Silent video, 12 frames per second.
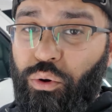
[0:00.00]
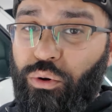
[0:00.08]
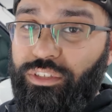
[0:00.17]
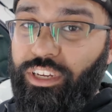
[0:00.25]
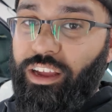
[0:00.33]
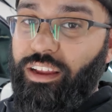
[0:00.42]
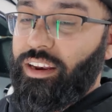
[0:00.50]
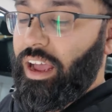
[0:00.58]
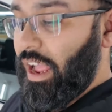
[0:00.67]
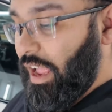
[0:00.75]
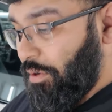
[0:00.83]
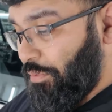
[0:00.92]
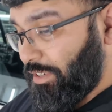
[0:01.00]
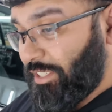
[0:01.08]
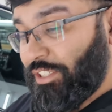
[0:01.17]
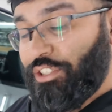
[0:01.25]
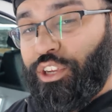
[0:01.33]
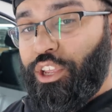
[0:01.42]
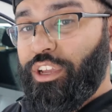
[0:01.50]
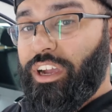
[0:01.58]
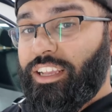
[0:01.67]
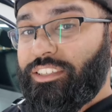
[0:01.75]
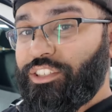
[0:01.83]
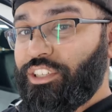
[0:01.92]
all done. I wanted to show you
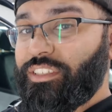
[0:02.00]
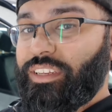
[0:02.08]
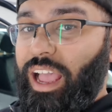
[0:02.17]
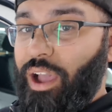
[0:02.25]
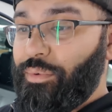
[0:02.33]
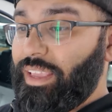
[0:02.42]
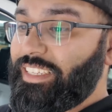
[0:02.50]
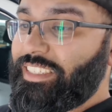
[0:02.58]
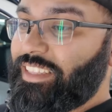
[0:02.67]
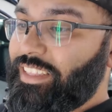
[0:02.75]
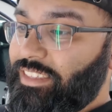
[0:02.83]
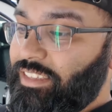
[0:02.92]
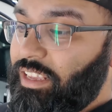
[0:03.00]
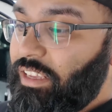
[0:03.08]
guys just how easy this